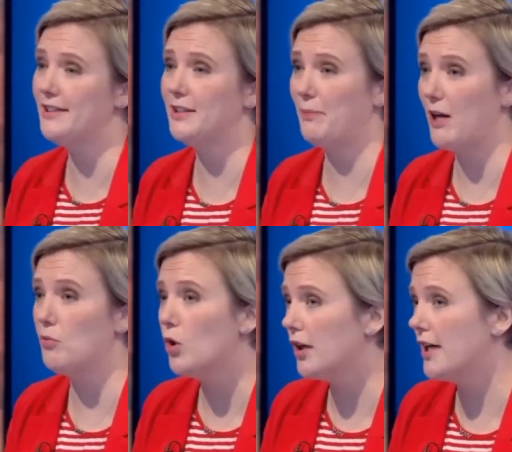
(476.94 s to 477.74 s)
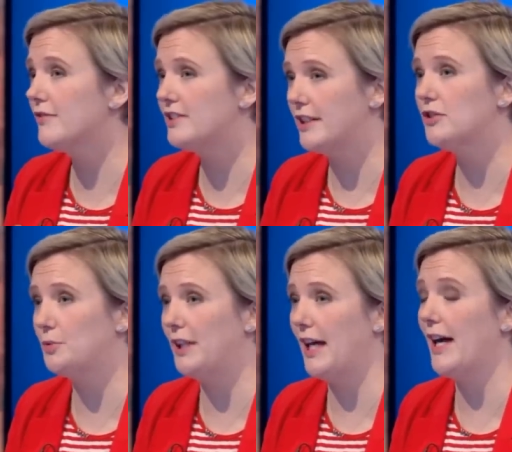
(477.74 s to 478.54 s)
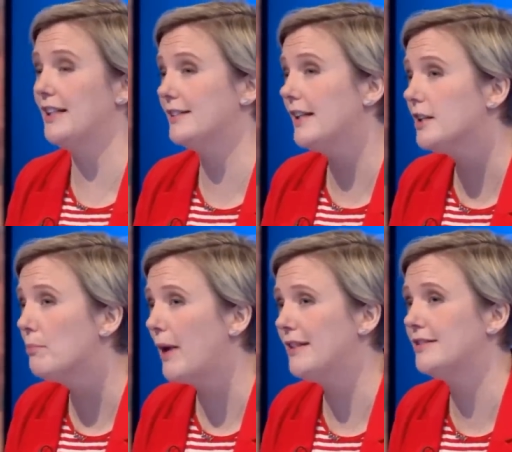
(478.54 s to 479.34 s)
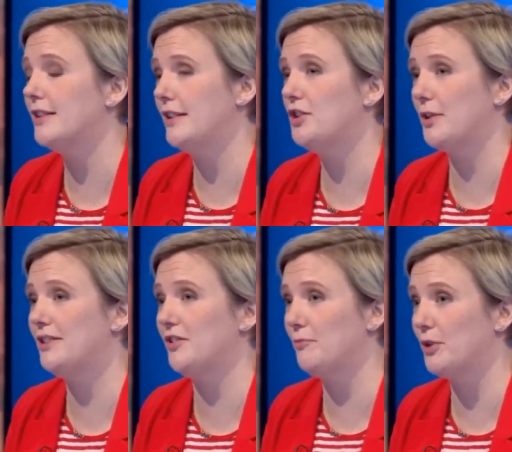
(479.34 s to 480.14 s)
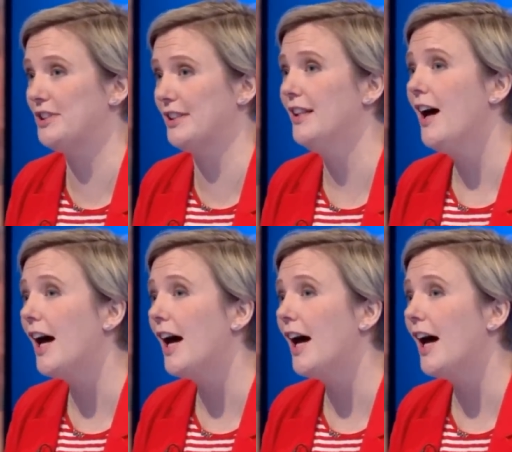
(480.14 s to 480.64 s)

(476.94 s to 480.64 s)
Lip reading: This is about what kind of deal do we get, and is it in the best interests of Britain?